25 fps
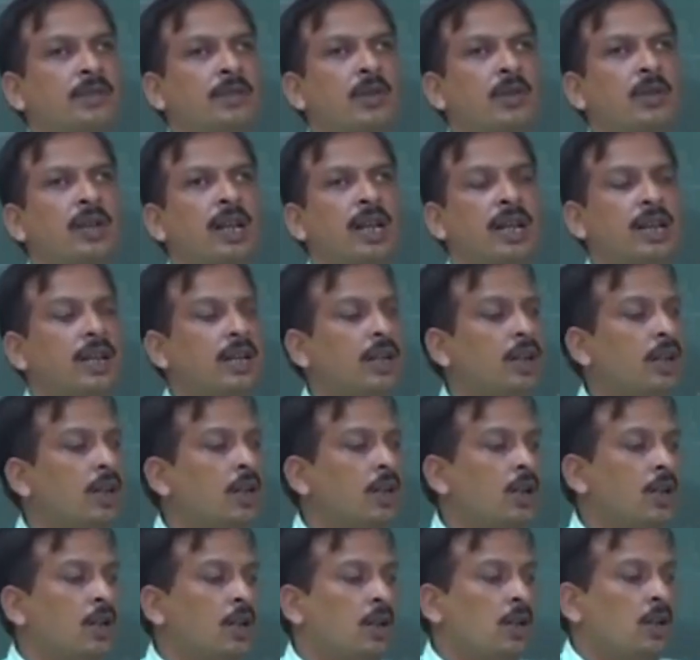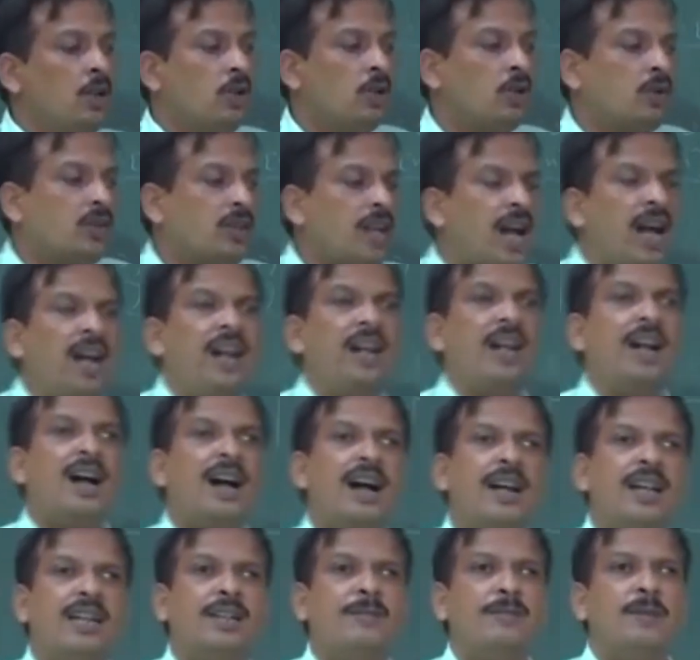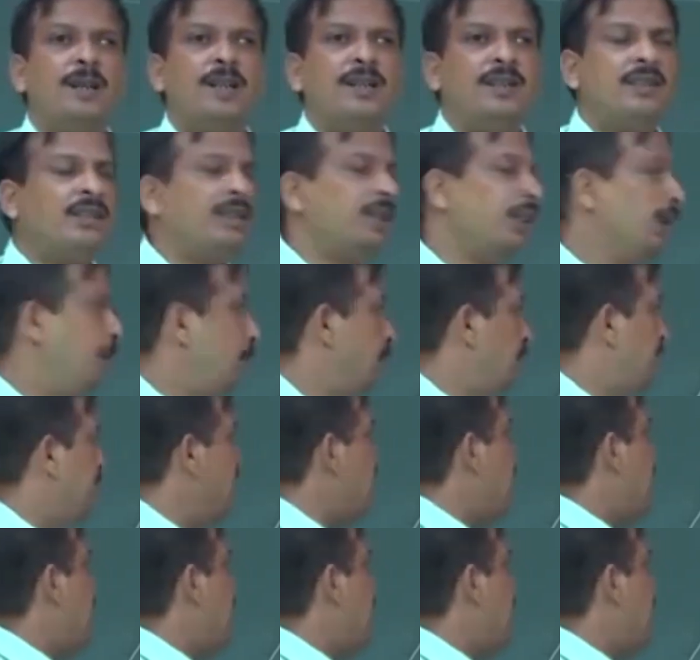Okay. So tongue height means if it is